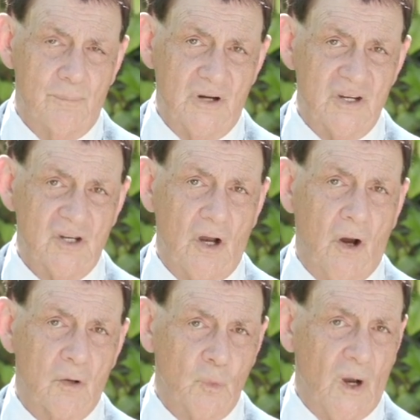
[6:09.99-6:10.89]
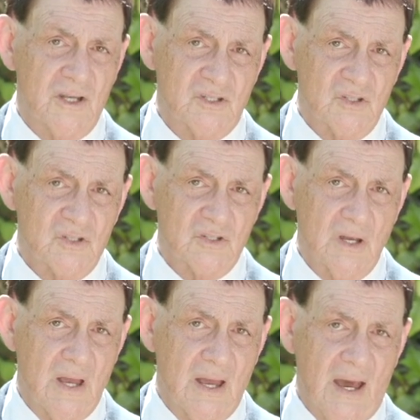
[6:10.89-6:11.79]
pressure on wages
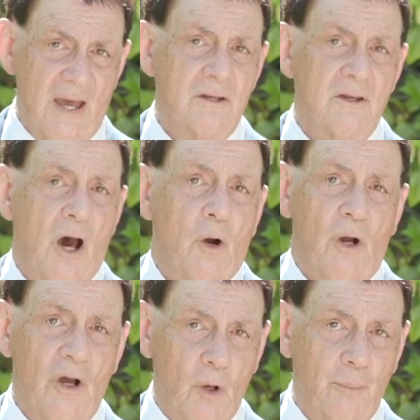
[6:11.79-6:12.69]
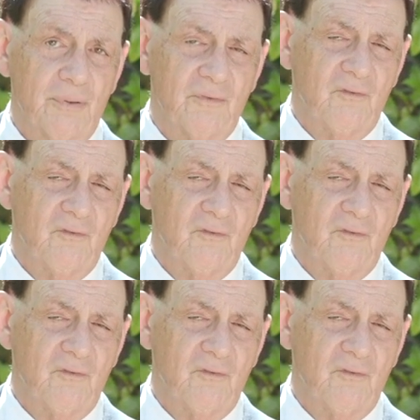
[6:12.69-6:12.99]
and no help